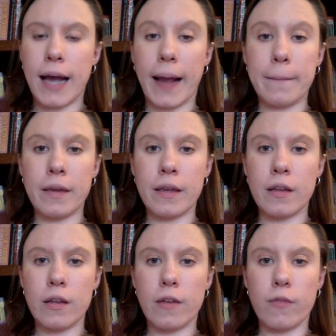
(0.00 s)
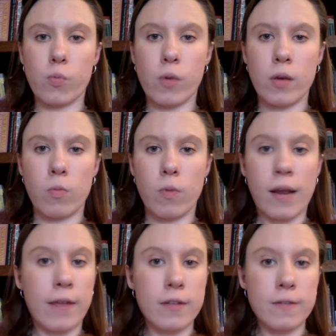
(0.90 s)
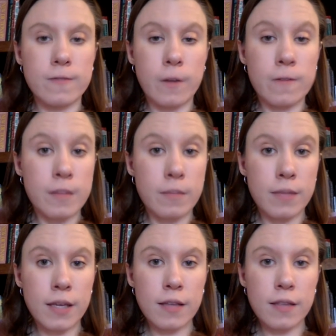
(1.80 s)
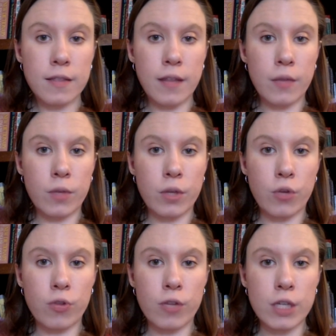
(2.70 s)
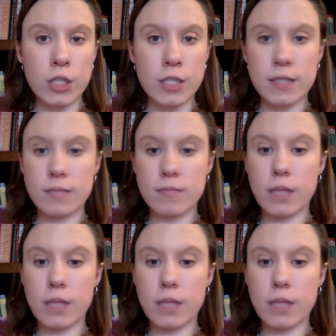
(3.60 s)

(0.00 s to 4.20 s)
I mean, if we run out of something, then we usually just